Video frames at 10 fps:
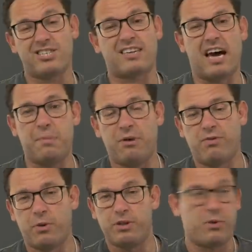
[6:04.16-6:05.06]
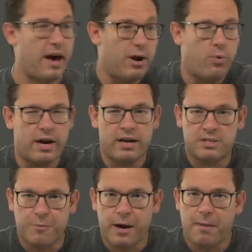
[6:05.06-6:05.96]
just got to be real with you. I don't want to
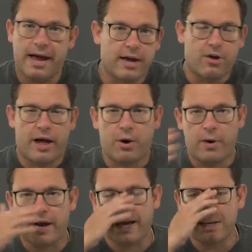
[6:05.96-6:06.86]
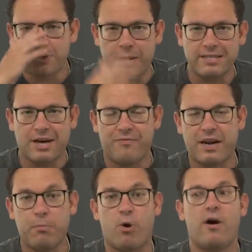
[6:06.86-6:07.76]
sprain my ankle. I don't want to injure myself
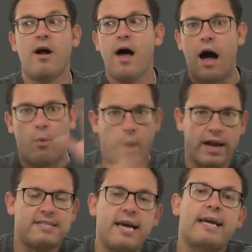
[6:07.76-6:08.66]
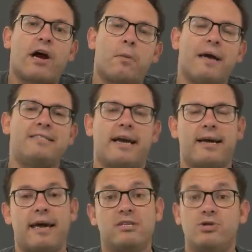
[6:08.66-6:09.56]
anymore. I want to take care of my
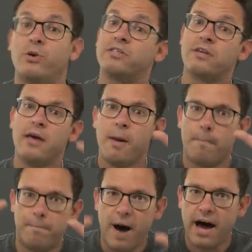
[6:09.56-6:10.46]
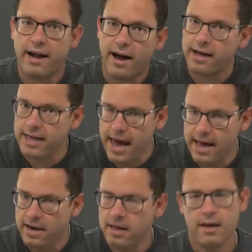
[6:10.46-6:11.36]
dedicated students. But
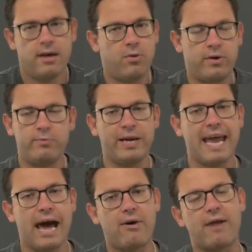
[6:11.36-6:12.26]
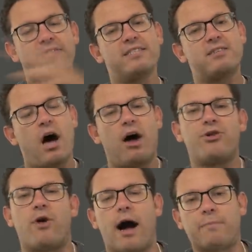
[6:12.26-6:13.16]
again, we now have this
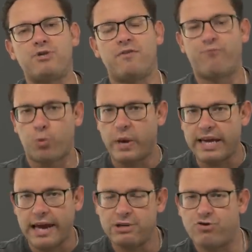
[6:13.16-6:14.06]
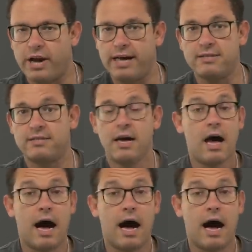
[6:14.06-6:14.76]
other option for weekend trades.